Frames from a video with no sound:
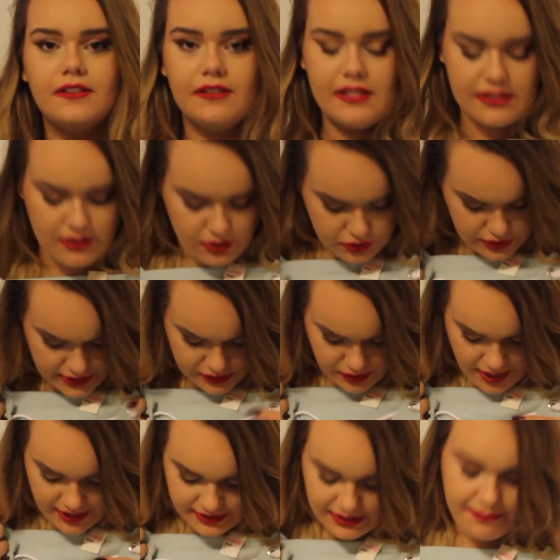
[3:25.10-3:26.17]
this little
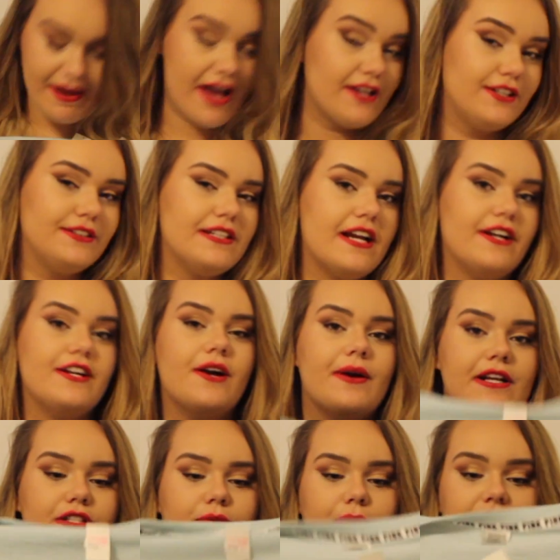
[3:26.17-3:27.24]
crisscrossy pattern. I know,
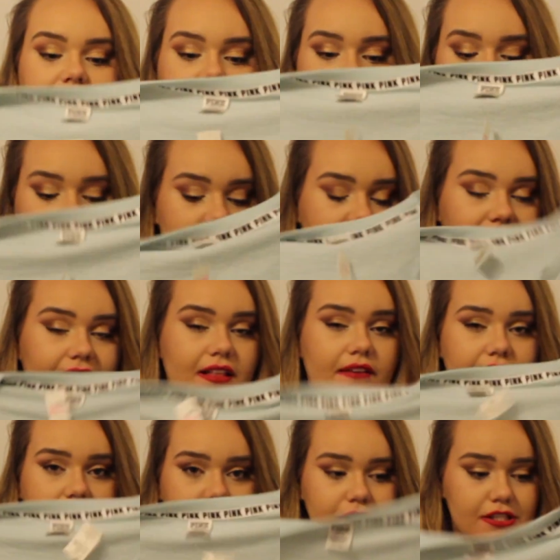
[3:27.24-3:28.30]
it's really cute. I
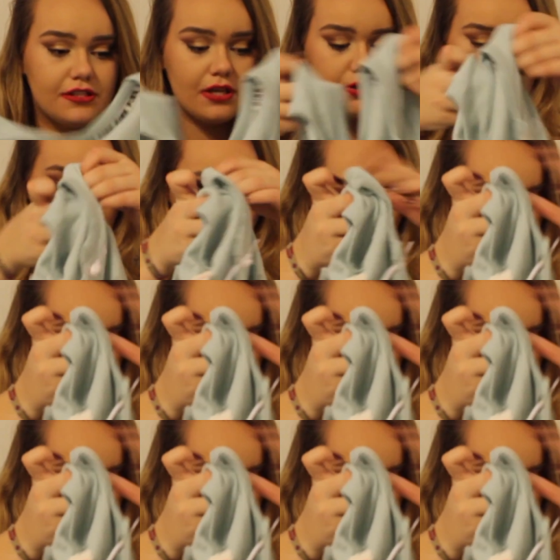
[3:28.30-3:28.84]
love it so, so